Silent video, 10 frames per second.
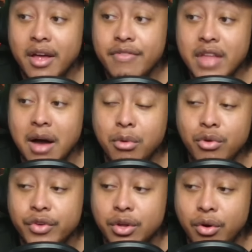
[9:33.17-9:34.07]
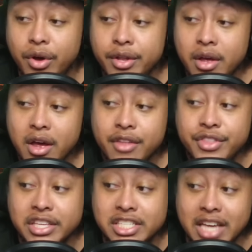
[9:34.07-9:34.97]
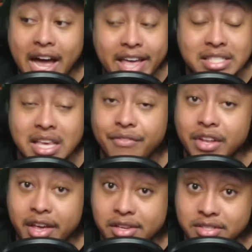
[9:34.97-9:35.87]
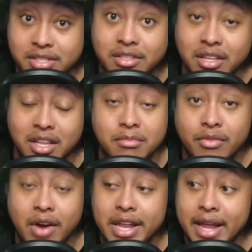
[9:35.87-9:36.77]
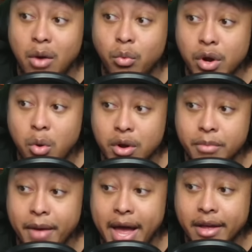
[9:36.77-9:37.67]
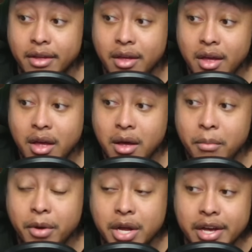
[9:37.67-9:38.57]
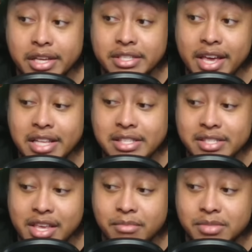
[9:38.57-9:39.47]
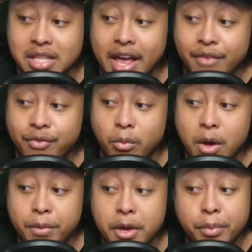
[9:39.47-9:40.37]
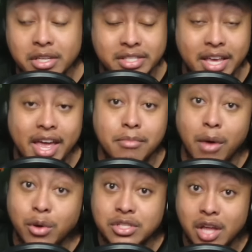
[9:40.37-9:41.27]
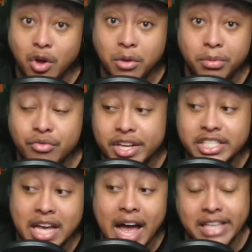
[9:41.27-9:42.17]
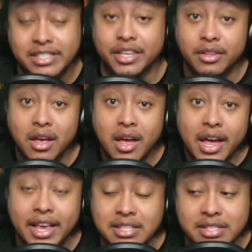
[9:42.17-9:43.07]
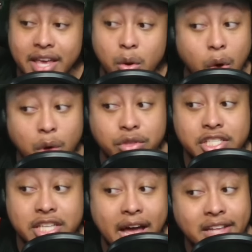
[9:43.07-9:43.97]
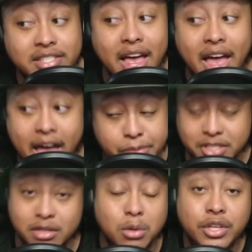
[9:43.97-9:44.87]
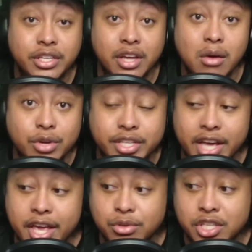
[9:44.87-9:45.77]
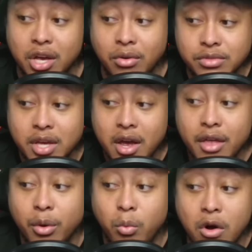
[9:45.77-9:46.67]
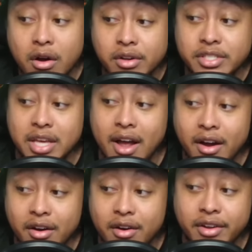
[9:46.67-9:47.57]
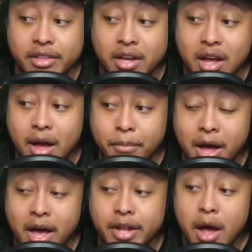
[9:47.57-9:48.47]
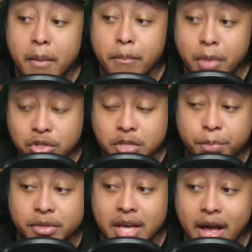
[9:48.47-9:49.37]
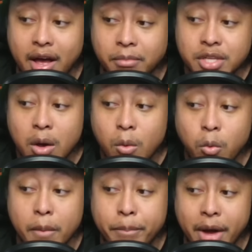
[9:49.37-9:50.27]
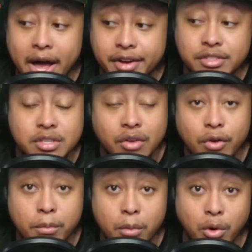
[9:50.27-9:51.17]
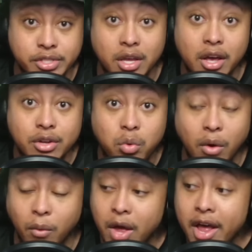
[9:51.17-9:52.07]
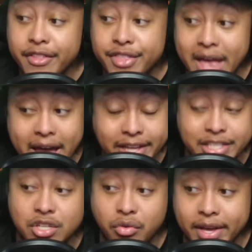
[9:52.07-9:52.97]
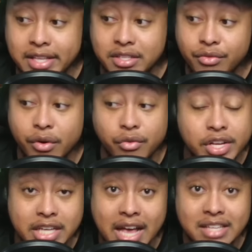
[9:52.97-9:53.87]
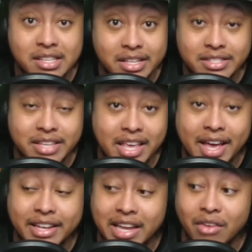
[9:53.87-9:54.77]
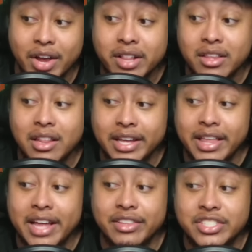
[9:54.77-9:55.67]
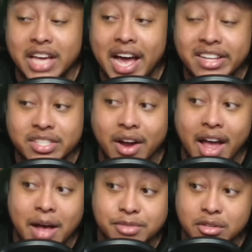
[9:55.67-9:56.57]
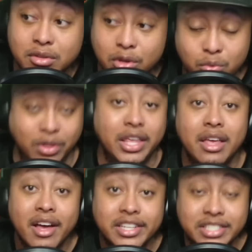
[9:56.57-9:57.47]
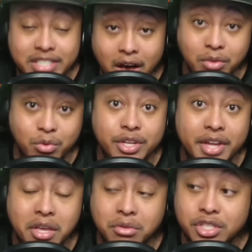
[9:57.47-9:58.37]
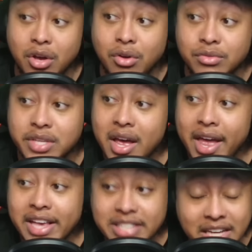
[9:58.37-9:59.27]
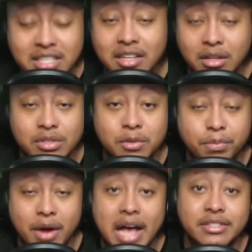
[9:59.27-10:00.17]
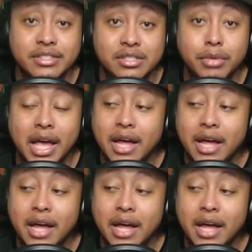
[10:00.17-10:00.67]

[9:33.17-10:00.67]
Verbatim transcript: Now, moving on, the Giants have an interesting dilemma right now with quarterback because it seems like from what people are saying, most notably Rich Eisen, he said, quote, the Giants are absolutely done with Daniel Jones. The words I heard at the combine multiple times were buyer's remorse, unquote. That is crazy. For Rich Eisen to say that directly like that, the Giants are absolutely done with Daniel Jones, is actually a little surprising to me.